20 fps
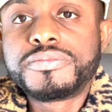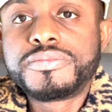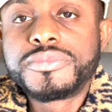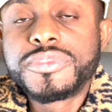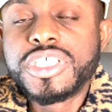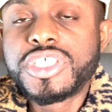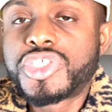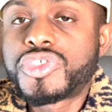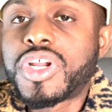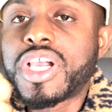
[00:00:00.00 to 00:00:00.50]

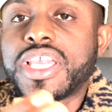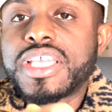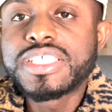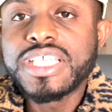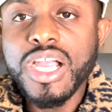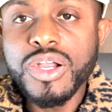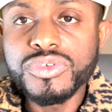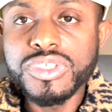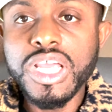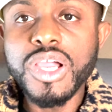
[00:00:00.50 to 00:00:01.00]
This track is
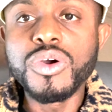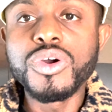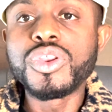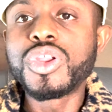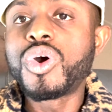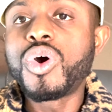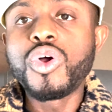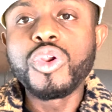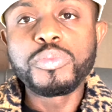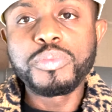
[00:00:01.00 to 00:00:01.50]
out now on
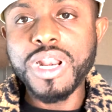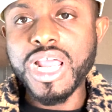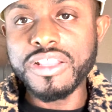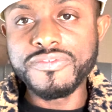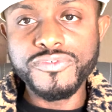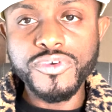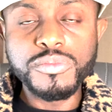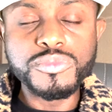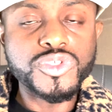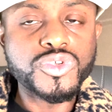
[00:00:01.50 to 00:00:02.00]
all
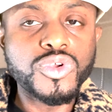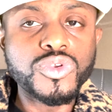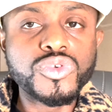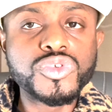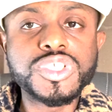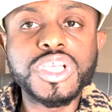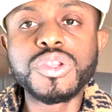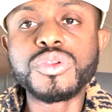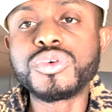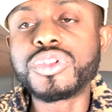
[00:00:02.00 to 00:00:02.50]
platforms called
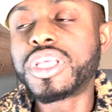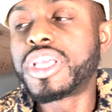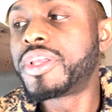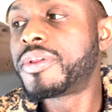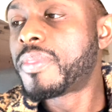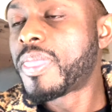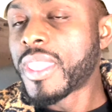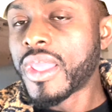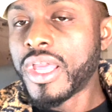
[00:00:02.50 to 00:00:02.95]
Oskaludi.